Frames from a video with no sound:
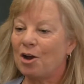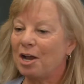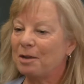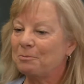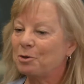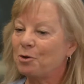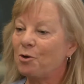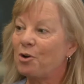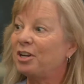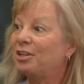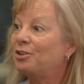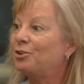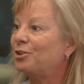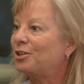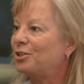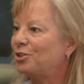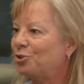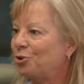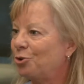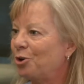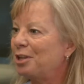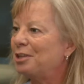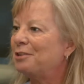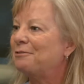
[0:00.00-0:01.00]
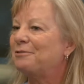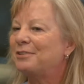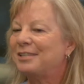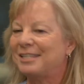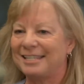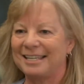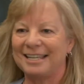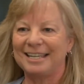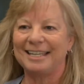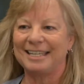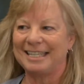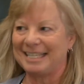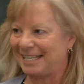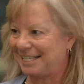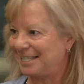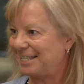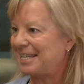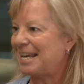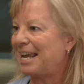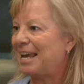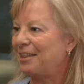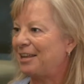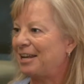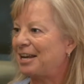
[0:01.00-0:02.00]
I'm going to enjoy the facilities
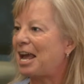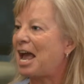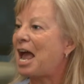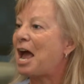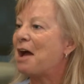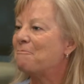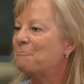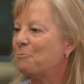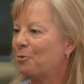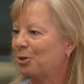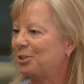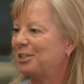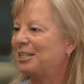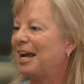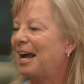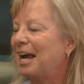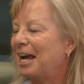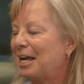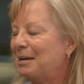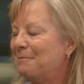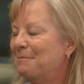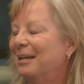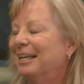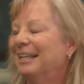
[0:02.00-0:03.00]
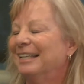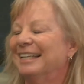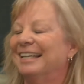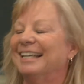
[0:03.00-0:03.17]
now that I have more time.